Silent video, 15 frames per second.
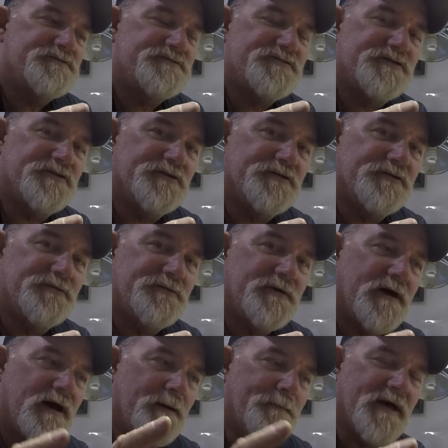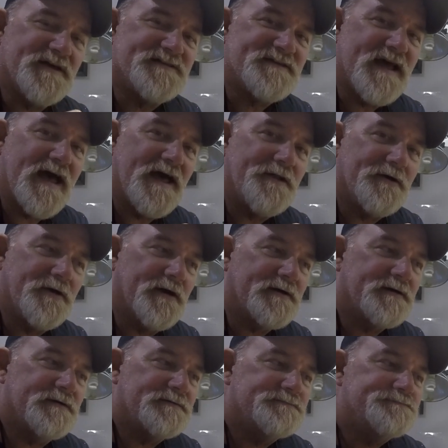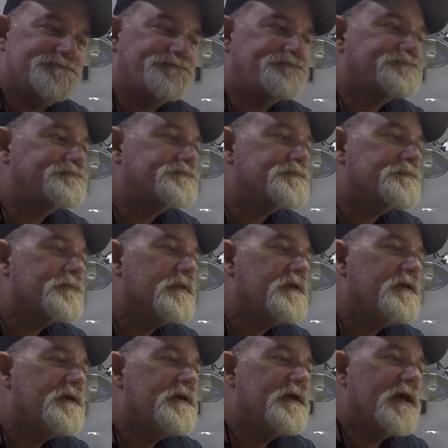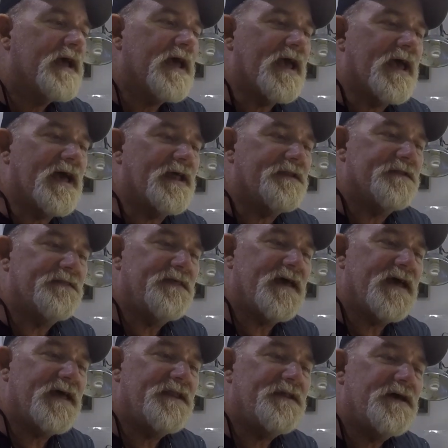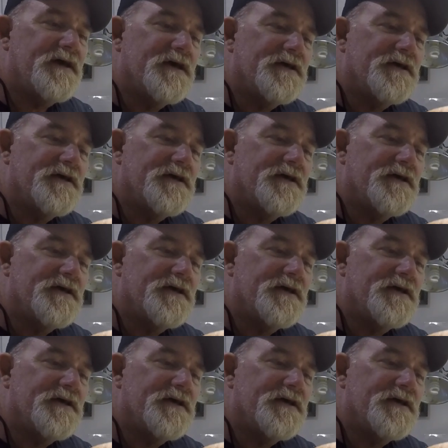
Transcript: to a mustad hook. And then